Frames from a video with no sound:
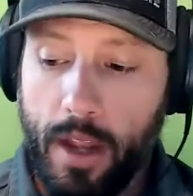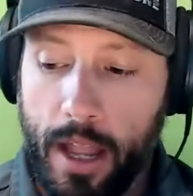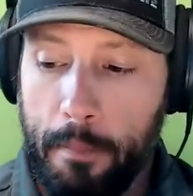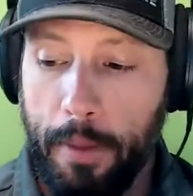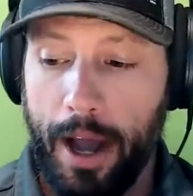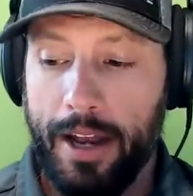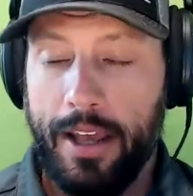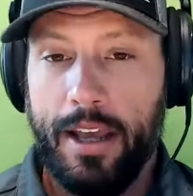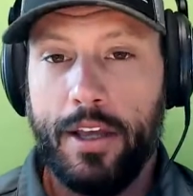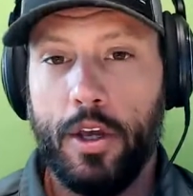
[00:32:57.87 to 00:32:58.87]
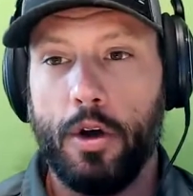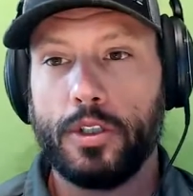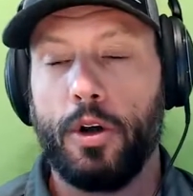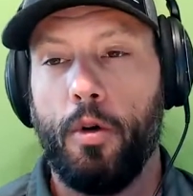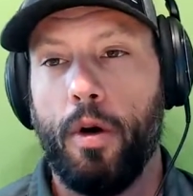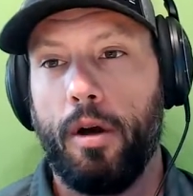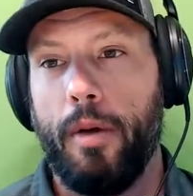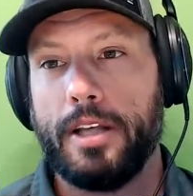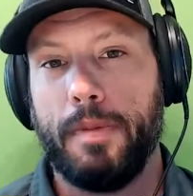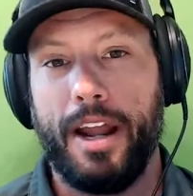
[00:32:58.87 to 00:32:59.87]
But you also don't want to
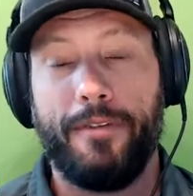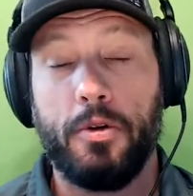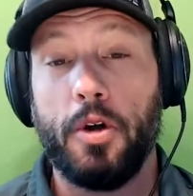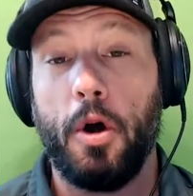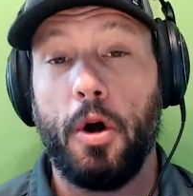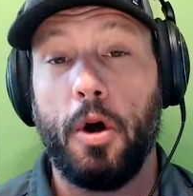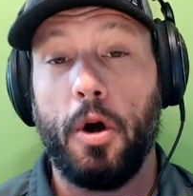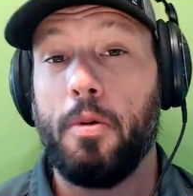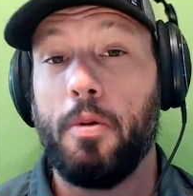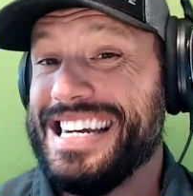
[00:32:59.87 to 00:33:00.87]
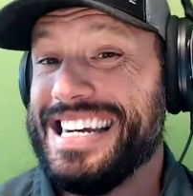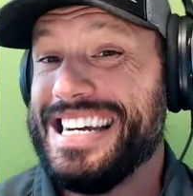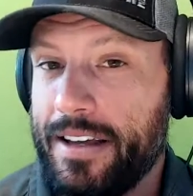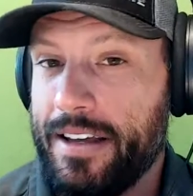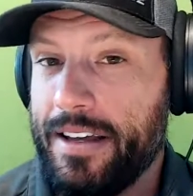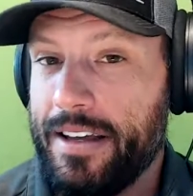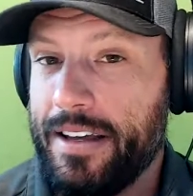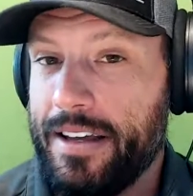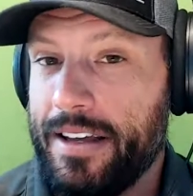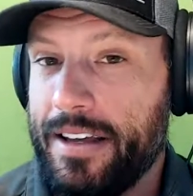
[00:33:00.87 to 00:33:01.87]
raise money if you don't need it. So
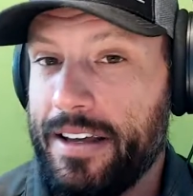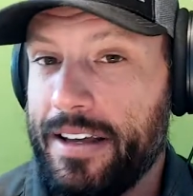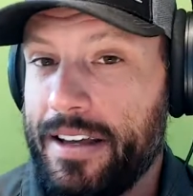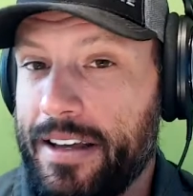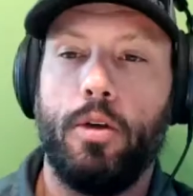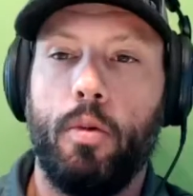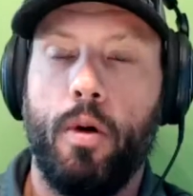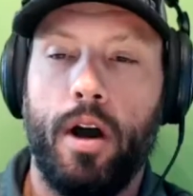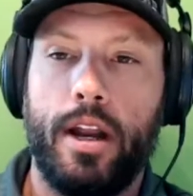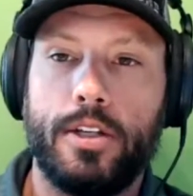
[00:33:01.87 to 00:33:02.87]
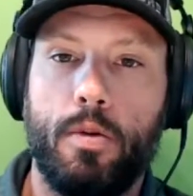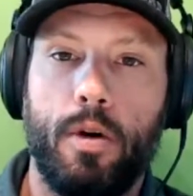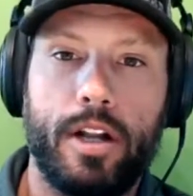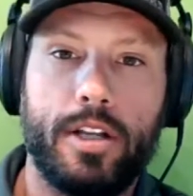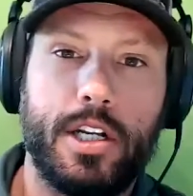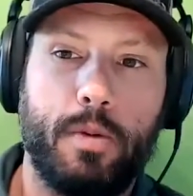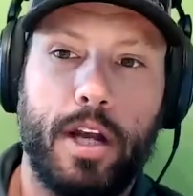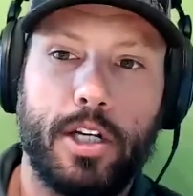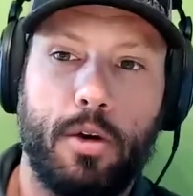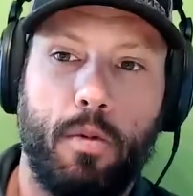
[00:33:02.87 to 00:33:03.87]
basically what you want is a situation where